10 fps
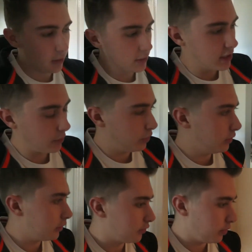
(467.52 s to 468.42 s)
A bit has
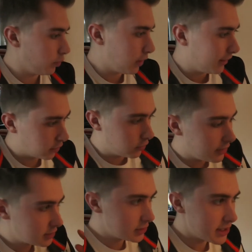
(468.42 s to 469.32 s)
happened. I've been working on
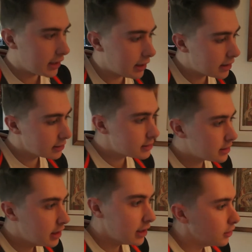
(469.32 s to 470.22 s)
Christmas
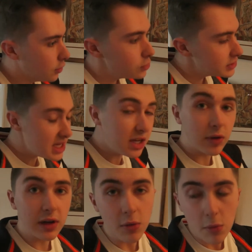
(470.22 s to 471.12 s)
things. All
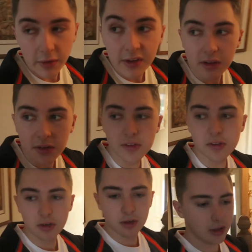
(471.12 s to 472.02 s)
secret little
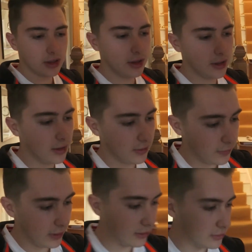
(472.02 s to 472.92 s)
things
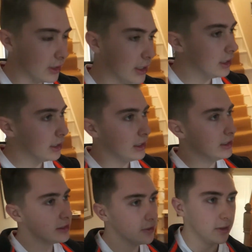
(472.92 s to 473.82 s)
for now,
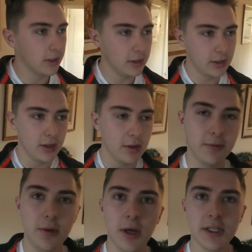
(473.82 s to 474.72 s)
until like a
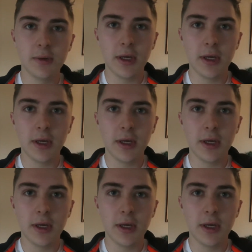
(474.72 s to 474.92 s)
few days